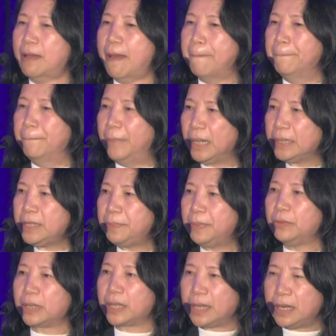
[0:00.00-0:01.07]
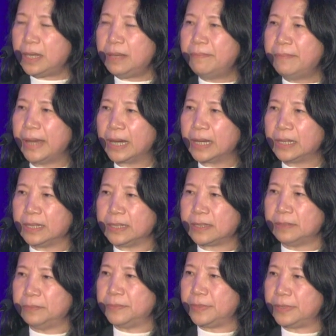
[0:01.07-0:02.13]
multiple key
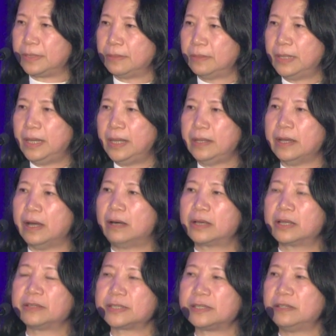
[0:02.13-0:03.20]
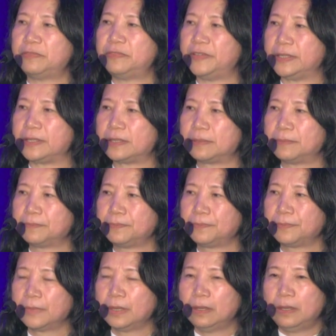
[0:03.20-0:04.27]
mechanisms in the ocular surface.
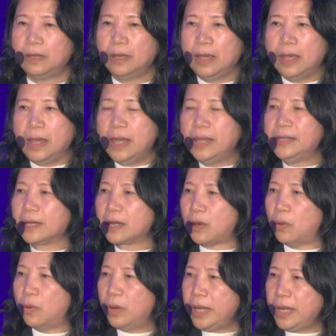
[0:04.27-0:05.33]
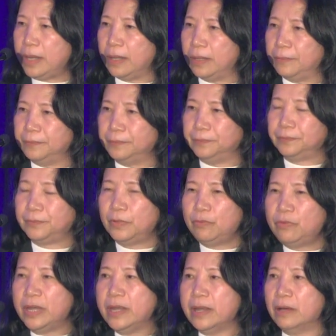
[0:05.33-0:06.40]
In the cornea,
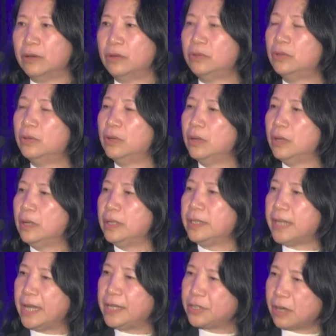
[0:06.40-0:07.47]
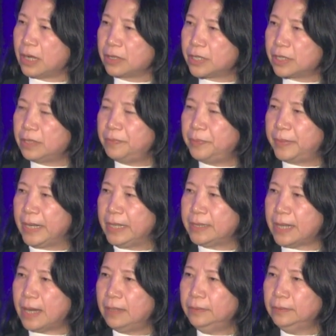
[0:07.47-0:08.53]
we know tight junction
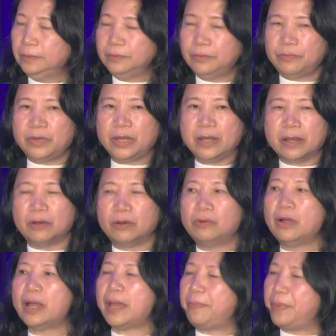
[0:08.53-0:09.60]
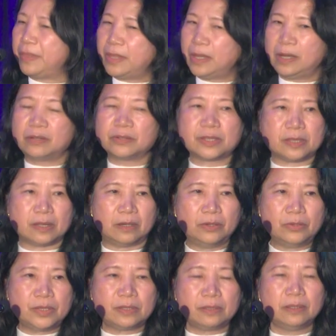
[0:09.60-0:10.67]
breakdown, we know epithelial
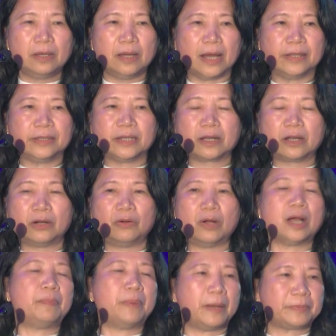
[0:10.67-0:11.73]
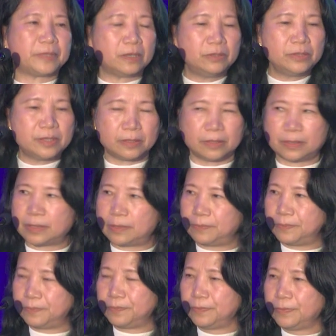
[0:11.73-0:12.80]
cells undergo apoptosis.
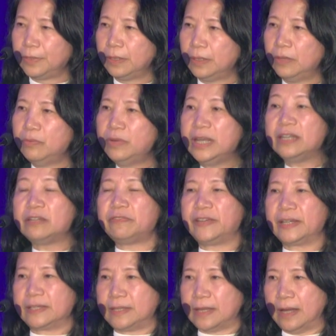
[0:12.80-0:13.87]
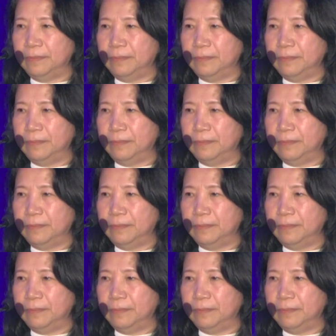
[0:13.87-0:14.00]
We need to fix that.